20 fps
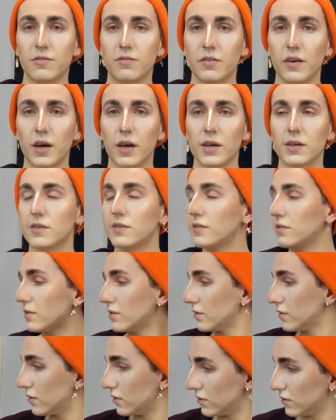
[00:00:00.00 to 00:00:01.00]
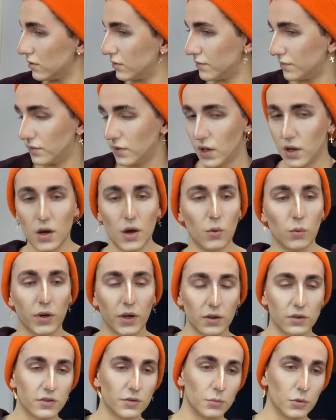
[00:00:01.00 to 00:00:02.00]
face, we're
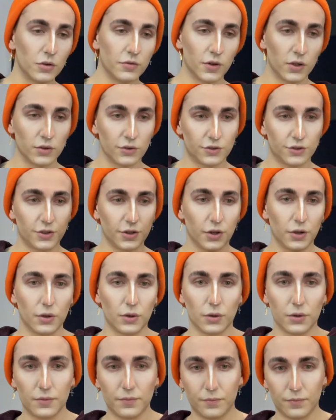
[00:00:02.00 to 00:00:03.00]
going to move on to